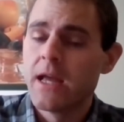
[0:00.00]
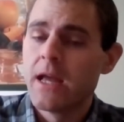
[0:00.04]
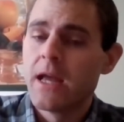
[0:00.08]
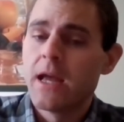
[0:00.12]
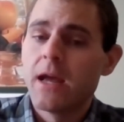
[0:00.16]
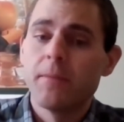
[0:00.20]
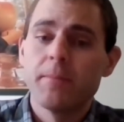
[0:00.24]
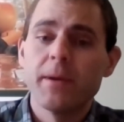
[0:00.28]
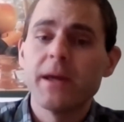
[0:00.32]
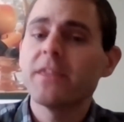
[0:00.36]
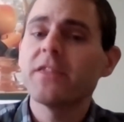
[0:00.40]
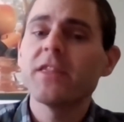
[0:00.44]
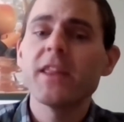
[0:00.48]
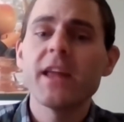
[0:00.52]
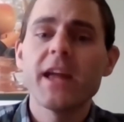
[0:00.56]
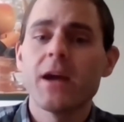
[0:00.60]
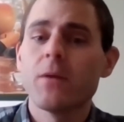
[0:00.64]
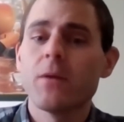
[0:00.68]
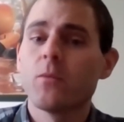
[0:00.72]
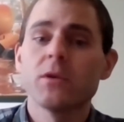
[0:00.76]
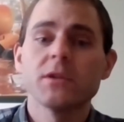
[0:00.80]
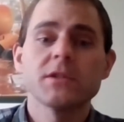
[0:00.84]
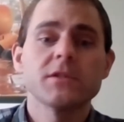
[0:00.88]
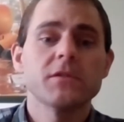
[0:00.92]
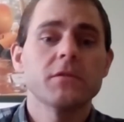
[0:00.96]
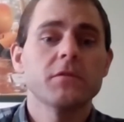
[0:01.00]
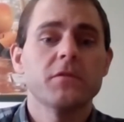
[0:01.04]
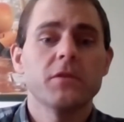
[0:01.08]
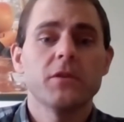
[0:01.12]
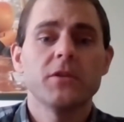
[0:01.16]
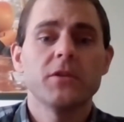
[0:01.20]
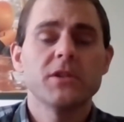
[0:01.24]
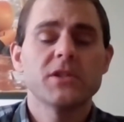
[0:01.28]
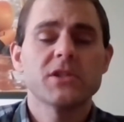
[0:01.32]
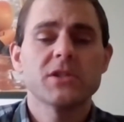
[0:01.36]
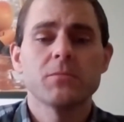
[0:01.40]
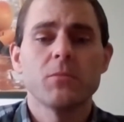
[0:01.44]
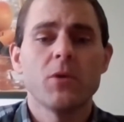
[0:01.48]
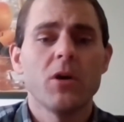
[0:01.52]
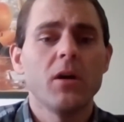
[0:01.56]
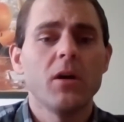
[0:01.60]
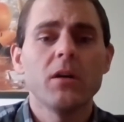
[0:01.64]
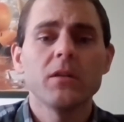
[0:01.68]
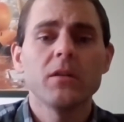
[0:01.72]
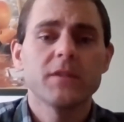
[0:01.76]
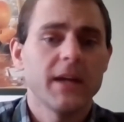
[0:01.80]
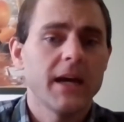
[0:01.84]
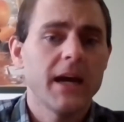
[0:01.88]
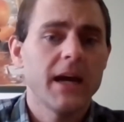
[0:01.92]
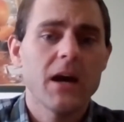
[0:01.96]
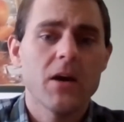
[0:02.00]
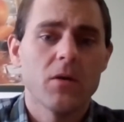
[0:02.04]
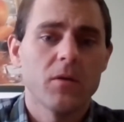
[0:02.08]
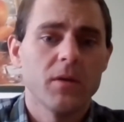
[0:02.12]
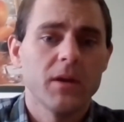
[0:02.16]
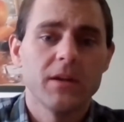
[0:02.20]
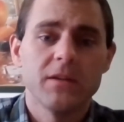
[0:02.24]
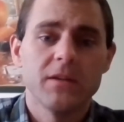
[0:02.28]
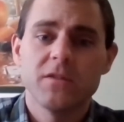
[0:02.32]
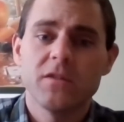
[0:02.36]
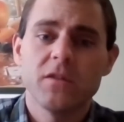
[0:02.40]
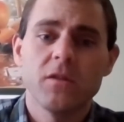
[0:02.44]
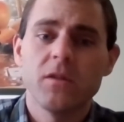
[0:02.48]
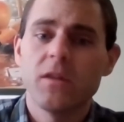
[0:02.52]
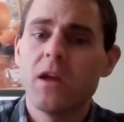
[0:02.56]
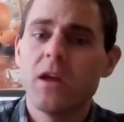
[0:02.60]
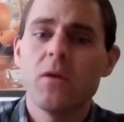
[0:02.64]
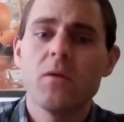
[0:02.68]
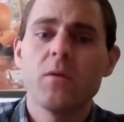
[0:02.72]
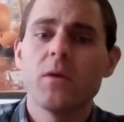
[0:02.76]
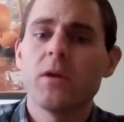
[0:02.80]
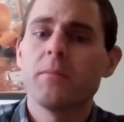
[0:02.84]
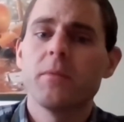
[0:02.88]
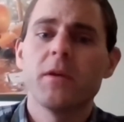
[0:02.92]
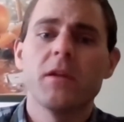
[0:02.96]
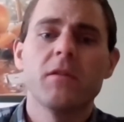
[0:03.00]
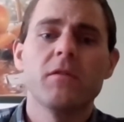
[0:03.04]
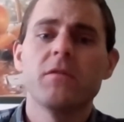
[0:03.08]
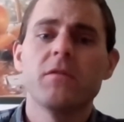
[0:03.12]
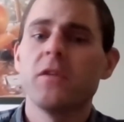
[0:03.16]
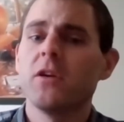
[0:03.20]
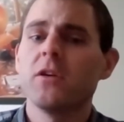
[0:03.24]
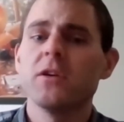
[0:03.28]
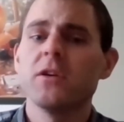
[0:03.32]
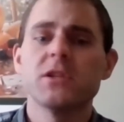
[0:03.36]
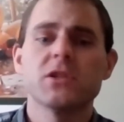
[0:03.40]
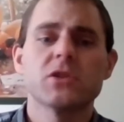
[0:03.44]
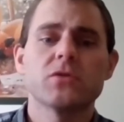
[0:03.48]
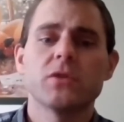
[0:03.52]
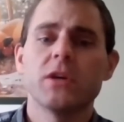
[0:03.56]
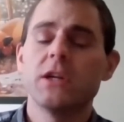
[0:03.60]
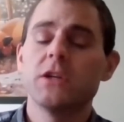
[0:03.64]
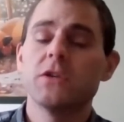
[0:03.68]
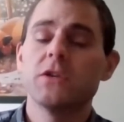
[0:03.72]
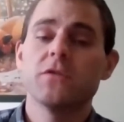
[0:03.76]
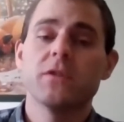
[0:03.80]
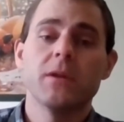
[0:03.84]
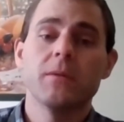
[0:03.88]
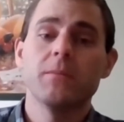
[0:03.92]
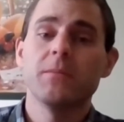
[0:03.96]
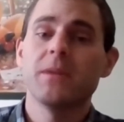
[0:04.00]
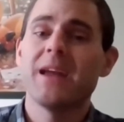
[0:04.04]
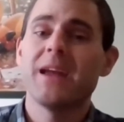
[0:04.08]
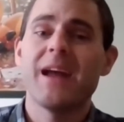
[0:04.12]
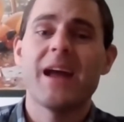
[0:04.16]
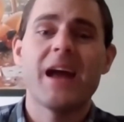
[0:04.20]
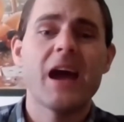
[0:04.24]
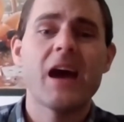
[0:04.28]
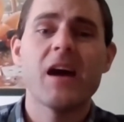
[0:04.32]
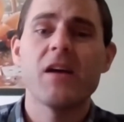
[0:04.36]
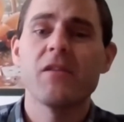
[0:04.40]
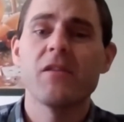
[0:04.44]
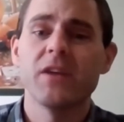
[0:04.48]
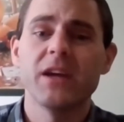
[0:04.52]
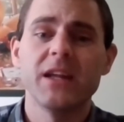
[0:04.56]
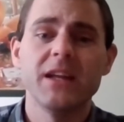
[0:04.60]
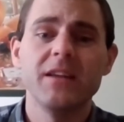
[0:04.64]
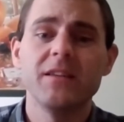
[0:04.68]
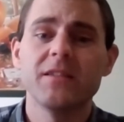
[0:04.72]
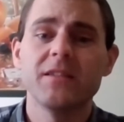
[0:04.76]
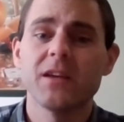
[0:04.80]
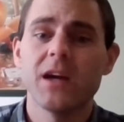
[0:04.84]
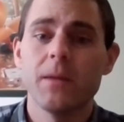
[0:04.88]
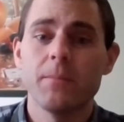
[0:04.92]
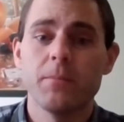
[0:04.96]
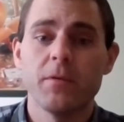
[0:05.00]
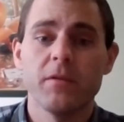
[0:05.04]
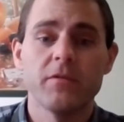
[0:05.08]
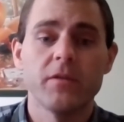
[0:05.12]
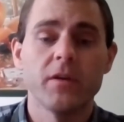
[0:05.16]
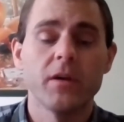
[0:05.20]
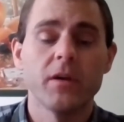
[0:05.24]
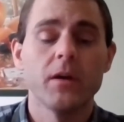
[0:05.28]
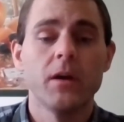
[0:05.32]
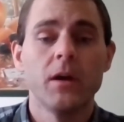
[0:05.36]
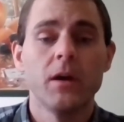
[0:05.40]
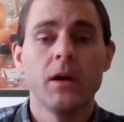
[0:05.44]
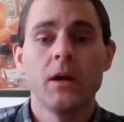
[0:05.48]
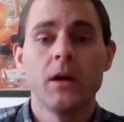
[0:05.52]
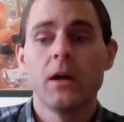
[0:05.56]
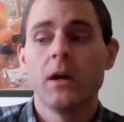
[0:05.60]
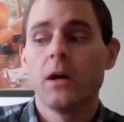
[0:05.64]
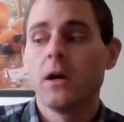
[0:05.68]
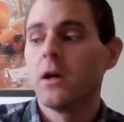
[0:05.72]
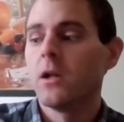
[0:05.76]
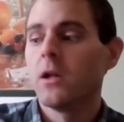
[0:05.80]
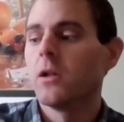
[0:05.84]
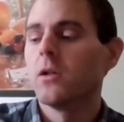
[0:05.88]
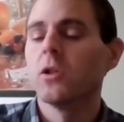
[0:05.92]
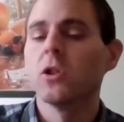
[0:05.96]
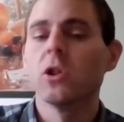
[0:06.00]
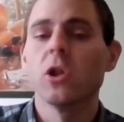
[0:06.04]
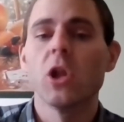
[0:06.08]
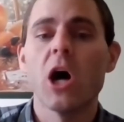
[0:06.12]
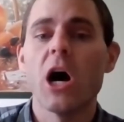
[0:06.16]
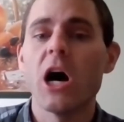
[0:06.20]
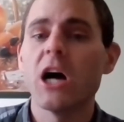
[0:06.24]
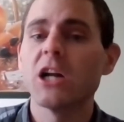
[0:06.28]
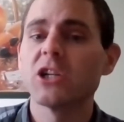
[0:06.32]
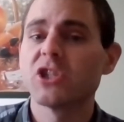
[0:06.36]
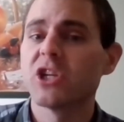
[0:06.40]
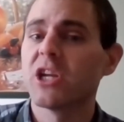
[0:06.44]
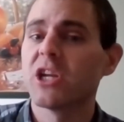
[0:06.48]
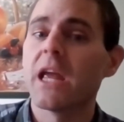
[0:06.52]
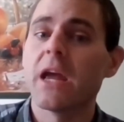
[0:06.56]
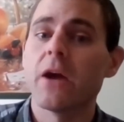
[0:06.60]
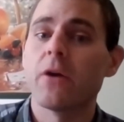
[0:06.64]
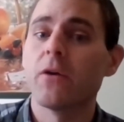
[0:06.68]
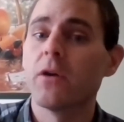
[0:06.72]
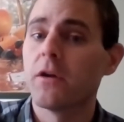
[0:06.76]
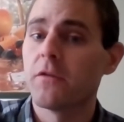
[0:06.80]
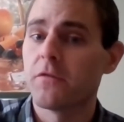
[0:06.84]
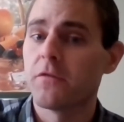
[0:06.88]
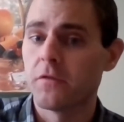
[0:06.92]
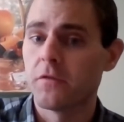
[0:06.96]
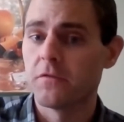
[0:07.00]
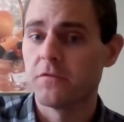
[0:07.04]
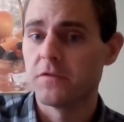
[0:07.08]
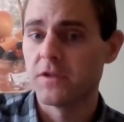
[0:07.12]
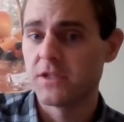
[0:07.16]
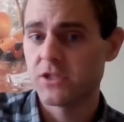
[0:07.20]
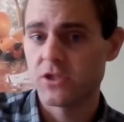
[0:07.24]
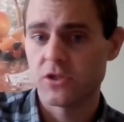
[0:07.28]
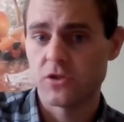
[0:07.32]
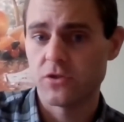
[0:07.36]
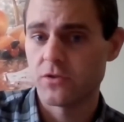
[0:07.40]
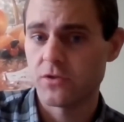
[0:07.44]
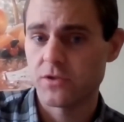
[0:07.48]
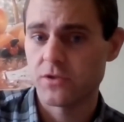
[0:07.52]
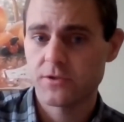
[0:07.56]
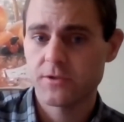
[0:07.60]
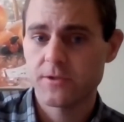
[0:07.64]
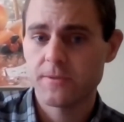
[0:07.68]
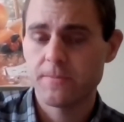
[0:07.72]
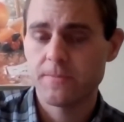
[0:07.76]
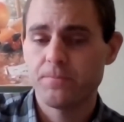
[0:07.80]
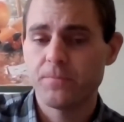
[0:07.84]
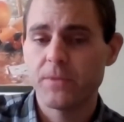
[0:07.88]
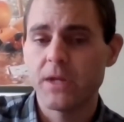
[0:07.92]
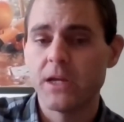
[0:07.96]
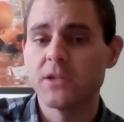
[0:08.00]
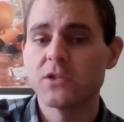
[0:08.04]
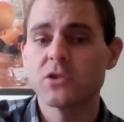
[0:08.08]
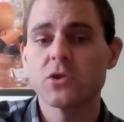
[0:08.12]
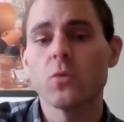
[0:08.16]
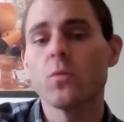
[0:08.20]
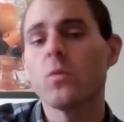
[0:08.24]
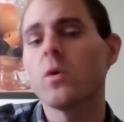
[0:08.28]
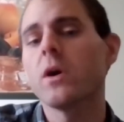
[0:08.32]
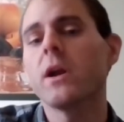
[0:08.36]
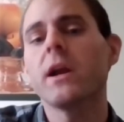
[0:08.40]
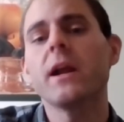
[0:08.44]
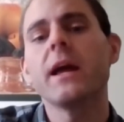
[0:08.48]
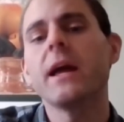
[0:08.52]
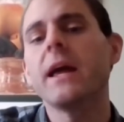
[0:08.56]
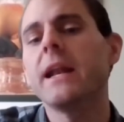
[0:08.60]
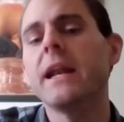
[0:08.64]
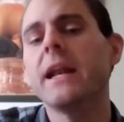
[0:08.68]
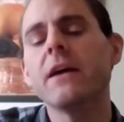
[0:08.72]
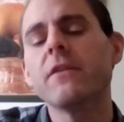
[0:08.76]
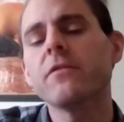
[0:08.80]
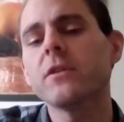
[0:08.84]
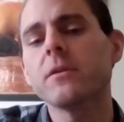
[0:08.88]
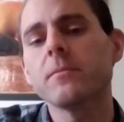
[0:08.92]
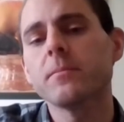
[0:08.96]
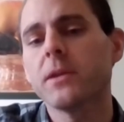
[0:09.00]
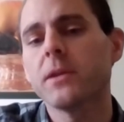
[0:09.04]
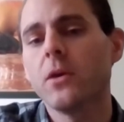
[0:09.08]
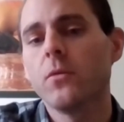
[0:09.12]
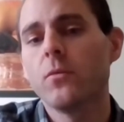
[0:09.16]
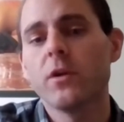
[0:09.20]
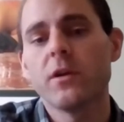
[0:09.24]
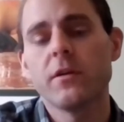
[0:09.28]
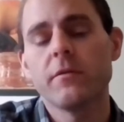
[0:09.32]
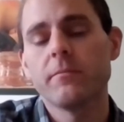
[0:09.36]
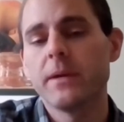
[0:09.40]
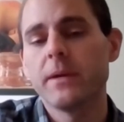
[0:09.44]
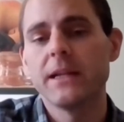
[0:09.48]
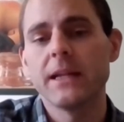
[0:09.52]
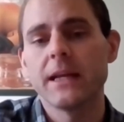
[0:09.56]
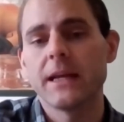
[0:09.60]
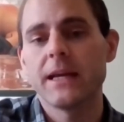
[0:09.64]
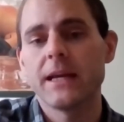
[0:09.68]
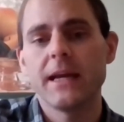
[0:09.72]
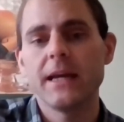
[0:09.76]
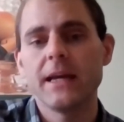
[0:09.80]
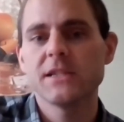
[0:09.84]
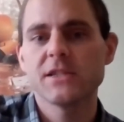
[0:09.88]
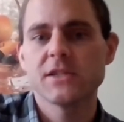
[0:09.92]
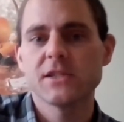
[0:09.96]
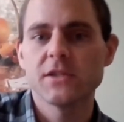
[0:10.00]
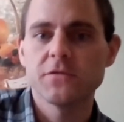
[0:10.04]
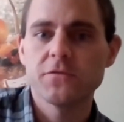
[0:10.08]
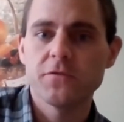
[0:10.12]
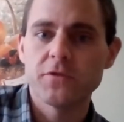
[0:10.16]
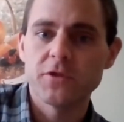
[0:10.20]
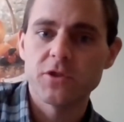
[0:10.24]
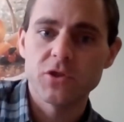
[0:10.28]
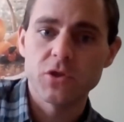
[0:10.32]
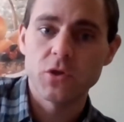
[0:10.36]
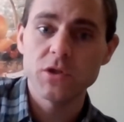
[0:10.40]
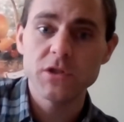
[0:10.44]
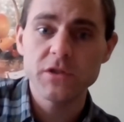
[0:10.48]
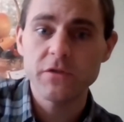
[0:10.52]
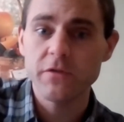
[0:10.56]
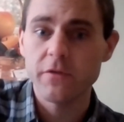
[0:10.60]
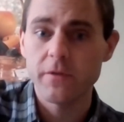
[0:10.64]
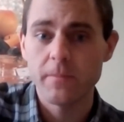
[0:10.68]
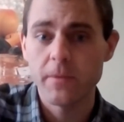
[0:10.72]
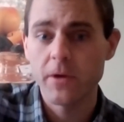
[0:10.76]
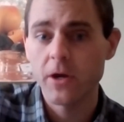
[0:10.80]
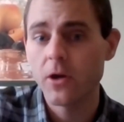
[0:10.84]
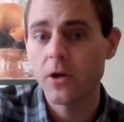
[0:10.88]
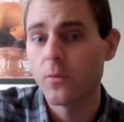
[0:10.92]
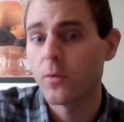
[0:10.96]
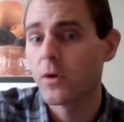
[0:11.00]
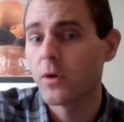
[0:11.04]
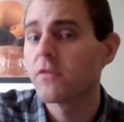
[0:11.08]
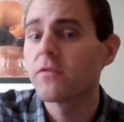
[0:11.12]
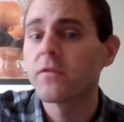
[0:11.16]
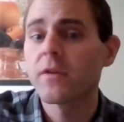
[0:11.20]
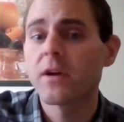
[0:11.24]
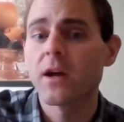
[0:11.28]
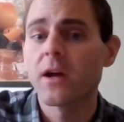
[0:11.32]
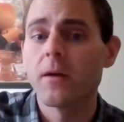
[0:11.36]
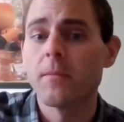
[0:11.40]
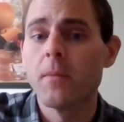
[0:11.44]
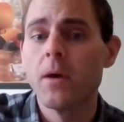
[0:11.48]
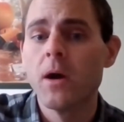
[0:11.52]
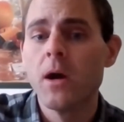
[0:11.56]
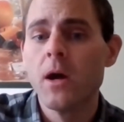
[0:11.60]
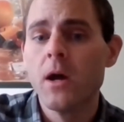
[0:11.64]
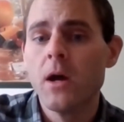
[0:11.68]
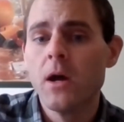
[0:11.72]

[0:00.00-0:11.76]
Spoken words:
And Bethlehem was a very small town. And so they would have been very strange for them to have any type of a lodging area for visitors. And so what inevitably would have been the case is for Joseph and Mary would have come